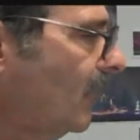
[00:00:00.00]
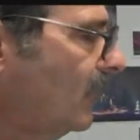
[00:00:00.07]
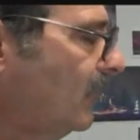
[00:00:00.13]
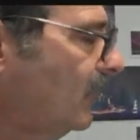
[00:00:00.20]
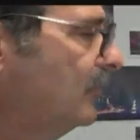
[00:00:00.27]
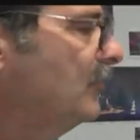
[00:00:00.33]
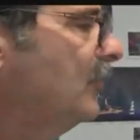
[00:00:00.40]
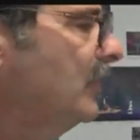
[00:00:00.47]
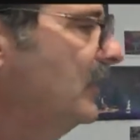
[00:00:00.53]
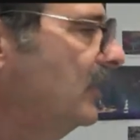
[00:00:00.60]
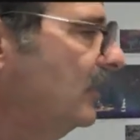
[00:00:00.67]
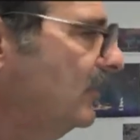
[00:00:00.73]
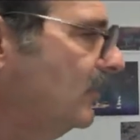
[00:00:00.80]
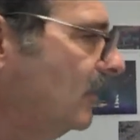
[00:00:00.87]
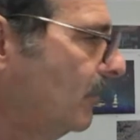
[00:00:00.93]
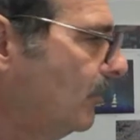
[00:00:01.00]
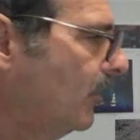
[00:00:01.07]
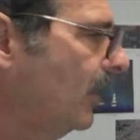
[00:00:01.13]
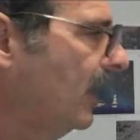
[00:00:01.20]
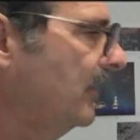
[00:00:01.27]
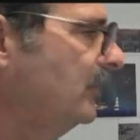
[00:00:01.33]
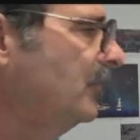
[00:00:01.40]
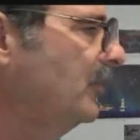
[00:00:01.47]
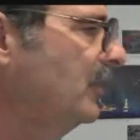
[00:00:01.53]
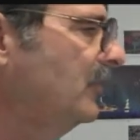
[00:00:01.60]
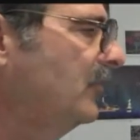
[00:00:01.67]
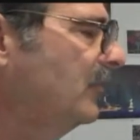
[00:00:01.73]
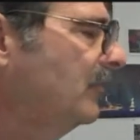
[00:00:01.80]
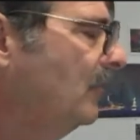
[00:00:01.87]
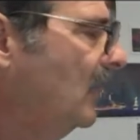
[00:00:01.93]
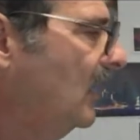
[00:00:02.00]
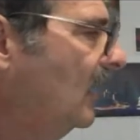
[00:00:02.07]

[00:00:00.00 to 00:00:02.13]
the trees, the branches,